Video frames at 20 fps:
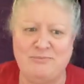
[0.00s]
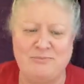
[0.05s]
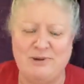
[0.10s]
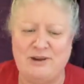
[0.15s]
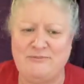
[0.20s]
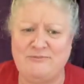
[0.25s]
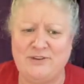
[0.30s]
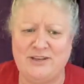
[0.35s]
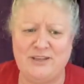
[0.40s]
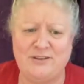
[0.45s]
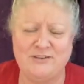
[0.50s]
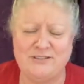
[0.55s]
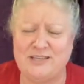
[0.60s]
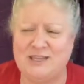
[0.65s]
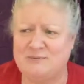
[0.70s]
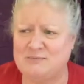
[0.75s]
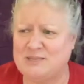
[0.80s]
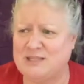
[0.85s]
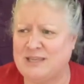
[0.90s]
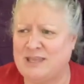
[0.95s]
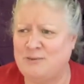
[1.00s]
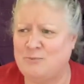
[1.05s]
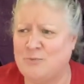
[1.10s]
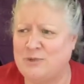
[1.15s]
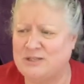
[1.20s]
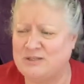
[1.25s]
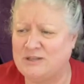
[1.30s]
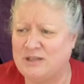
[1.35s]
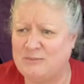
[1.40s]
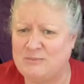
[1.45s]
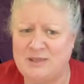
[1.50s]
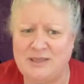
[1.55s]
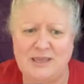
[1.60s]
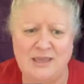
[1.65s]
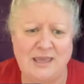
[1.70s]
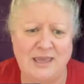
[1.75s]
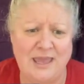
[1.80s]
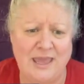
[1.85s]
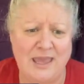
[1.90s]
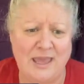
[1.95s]
Brad videotaped a game one time
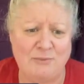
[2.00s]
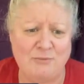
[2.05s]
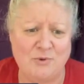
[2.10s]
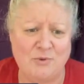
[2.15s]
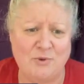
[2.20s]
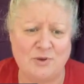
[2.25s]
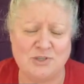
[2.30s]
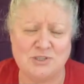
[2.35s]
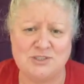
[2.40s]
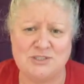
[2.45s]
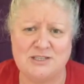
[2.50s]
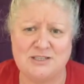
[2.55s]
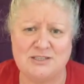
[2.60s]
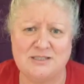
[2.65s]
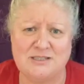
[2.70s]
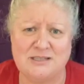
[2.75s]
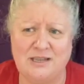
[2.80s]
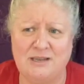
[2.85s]
and we watched it